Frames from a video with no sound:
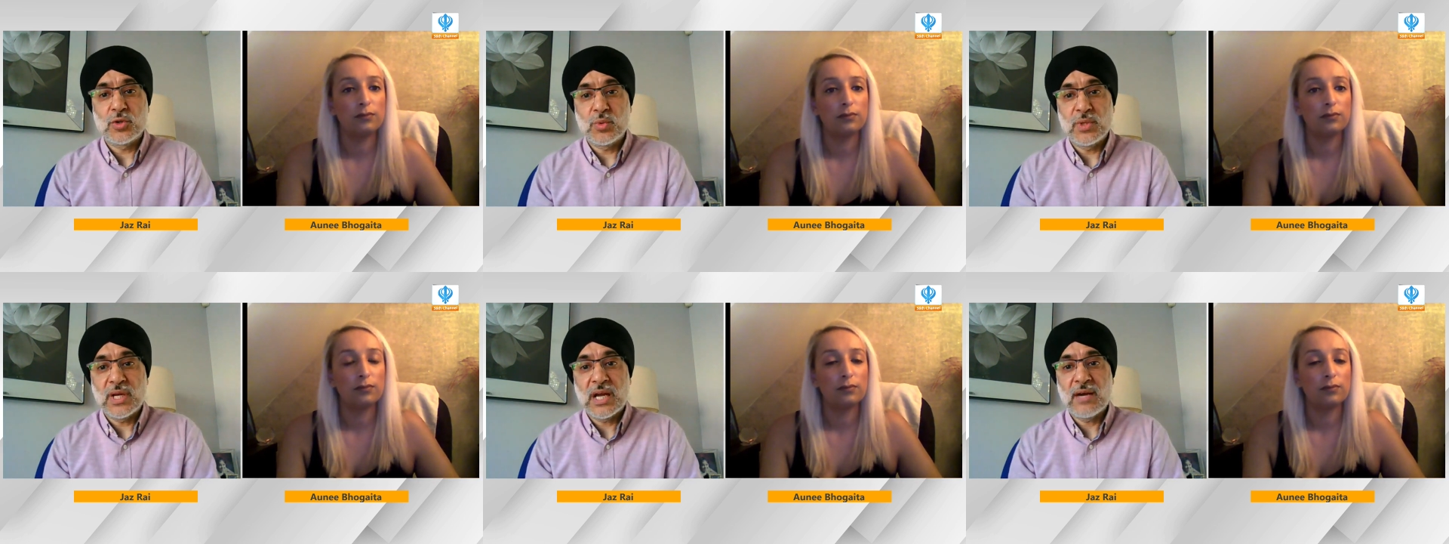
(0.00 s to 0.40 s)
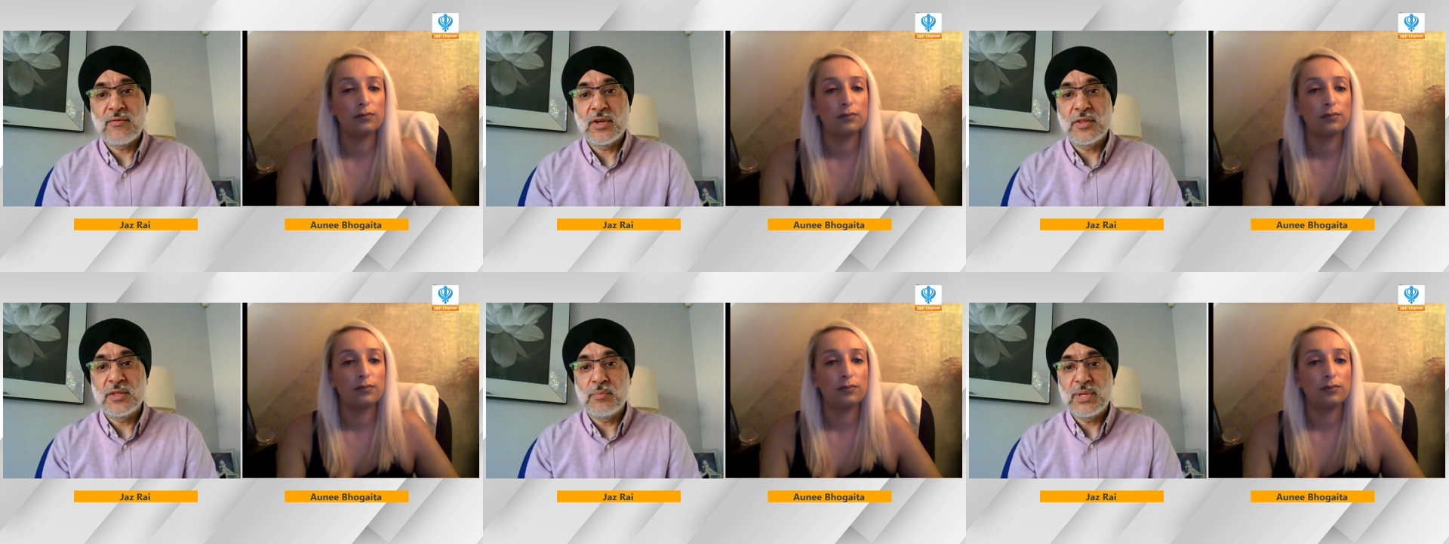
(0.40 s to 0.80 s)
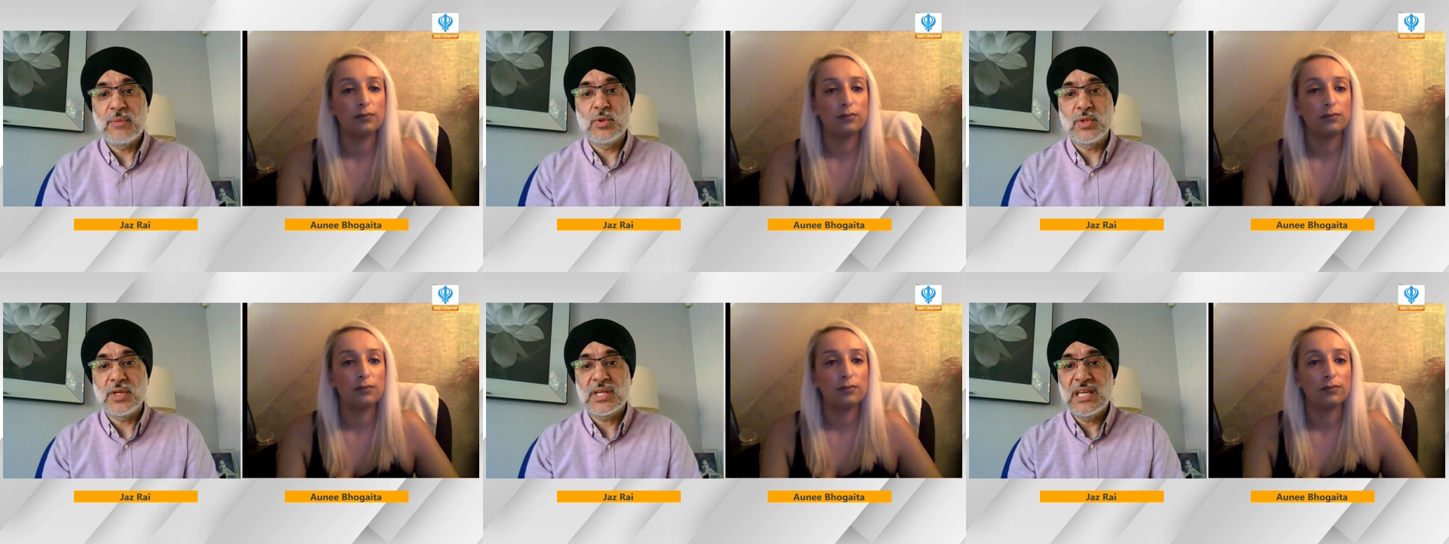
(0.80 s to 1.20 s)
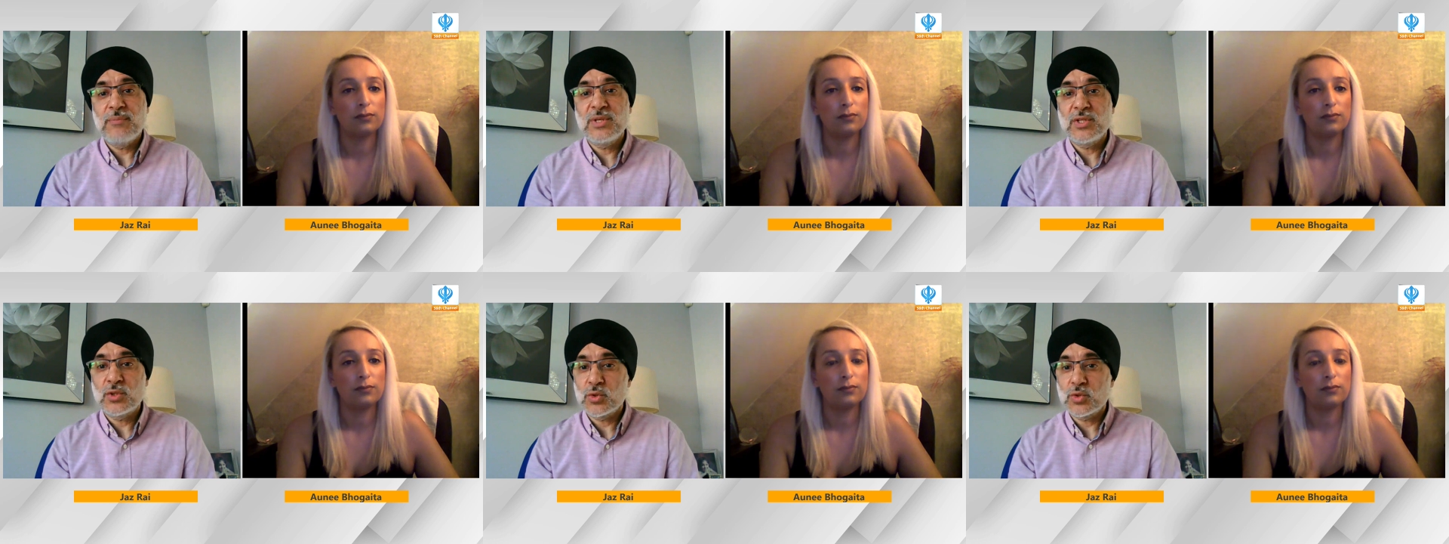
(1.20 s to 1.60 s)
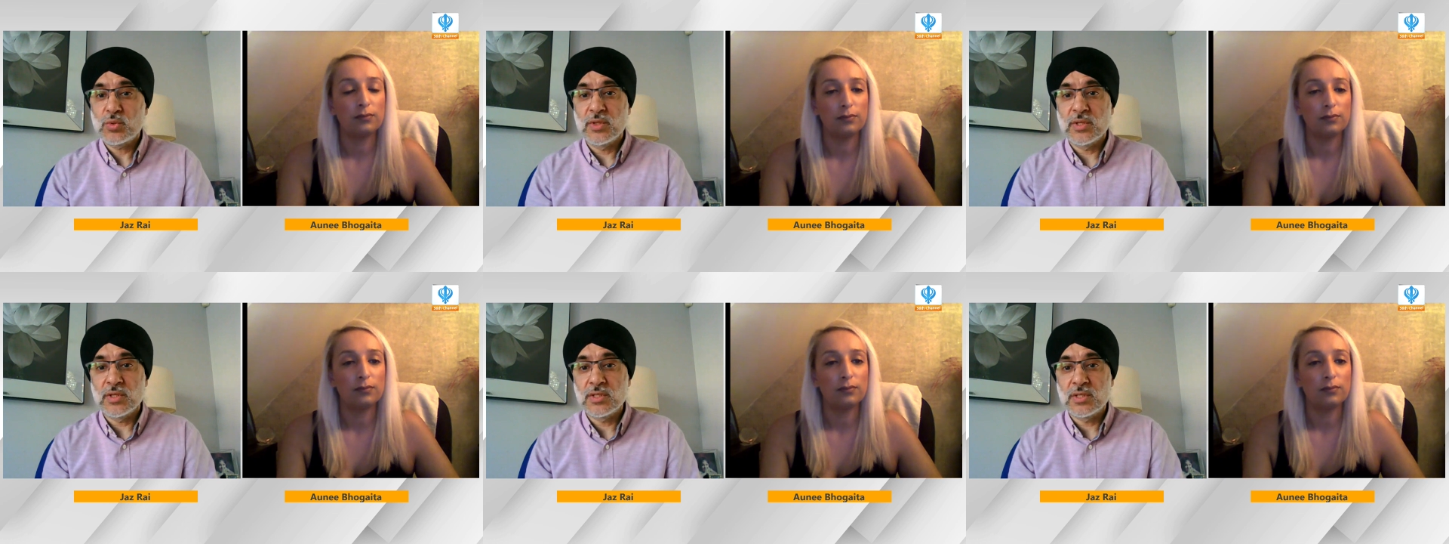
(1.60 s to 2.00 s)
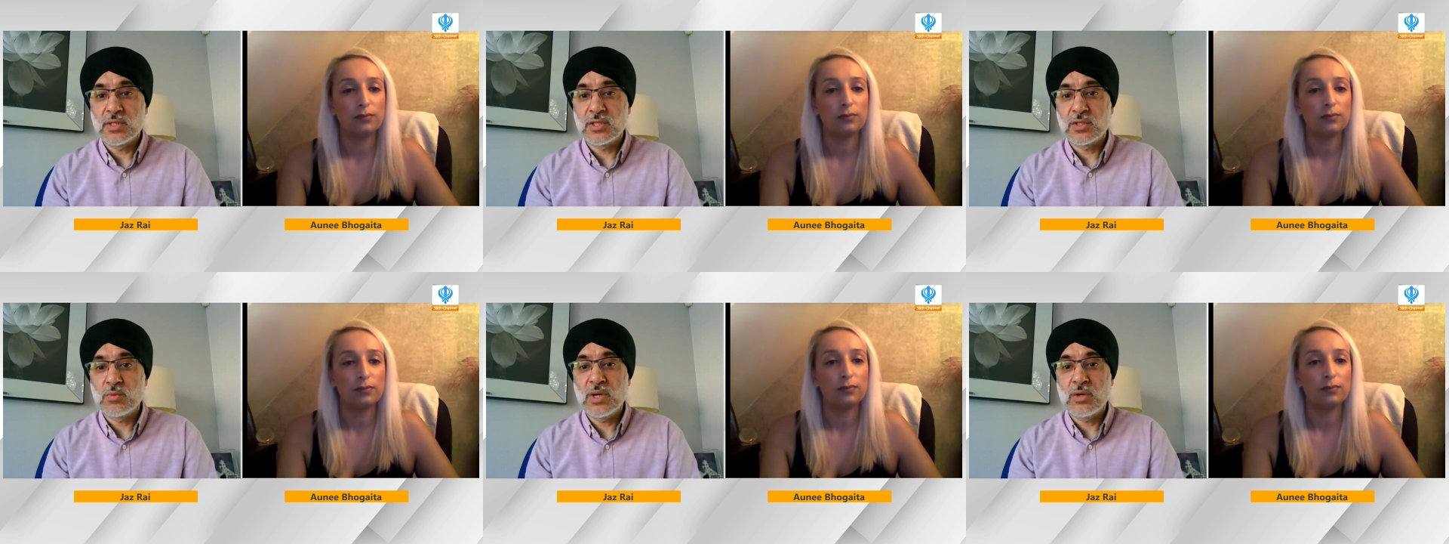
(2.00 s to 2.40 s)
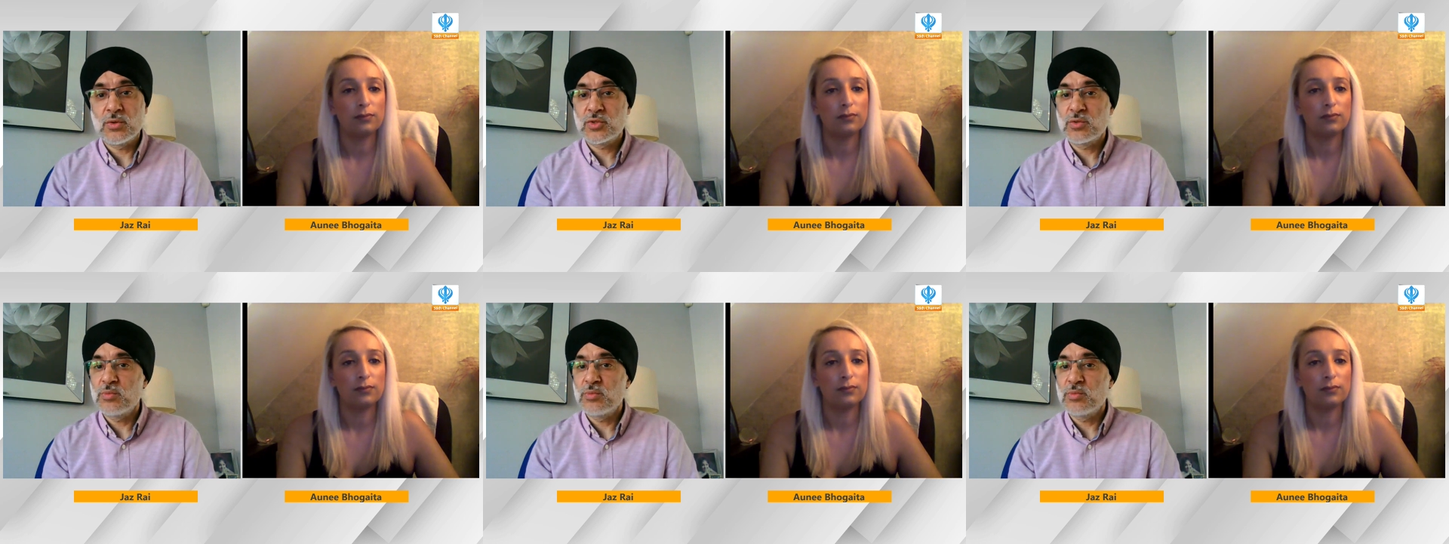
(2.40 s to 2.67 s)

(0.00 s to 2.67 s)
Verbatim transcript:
Speaker 1: calls we have and the people that keep in touch with us as well.